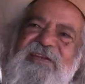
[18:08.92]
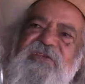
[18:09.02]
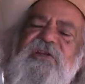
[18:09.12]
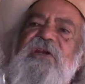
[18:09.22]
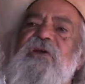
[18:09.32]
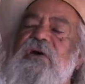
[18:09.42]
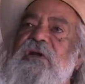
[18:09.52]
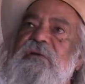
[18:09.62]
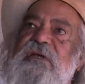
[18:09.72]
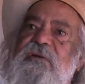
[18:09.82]
You know, a
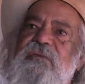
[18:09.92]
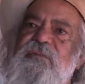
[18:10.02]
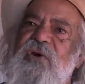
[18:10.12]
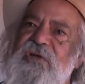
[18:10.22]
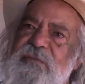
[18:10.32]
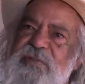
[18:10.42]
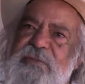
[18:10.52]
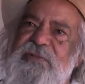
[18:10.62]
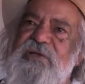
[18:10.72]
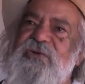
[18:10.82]
lot of modern
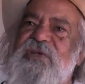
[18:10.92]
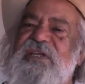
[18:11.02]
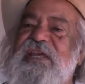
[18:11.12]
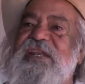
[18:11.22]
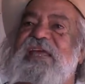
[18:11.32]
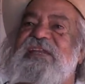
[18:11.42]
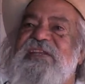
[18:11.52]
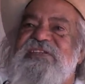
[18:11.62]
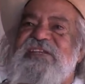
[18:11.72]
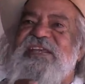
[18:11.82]
people are looking at
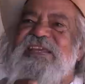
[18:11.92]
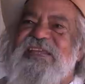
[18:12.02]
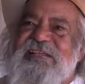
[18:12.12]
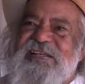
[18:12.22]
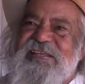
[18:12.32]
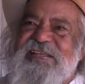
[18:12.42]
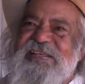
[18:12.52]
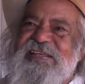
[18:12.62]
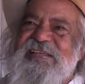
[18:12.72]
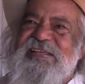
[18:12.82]
energy healing,
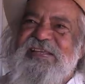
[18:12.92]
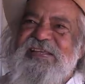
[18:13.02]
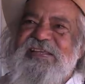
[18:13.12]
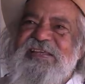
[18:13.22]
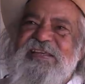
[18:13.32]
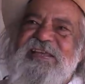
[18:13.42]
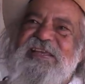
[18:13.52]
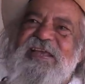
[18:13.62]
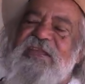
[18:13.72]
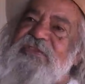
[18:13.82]

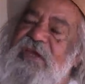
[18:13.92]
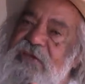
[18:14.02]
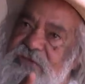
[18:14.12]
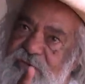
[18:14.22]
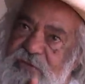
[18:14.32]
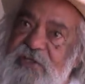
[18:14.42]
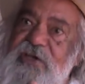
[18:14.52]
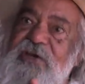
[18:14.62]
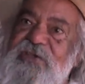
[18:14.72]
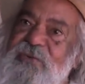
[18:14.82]
and they're certainly
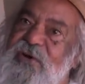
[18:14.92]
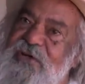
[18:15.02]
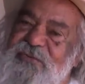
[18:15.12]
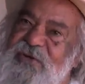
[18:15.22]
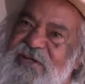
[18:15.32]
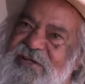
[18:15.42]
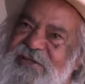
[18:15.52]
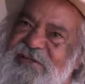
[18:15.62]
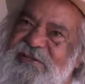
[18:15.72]
going the right way.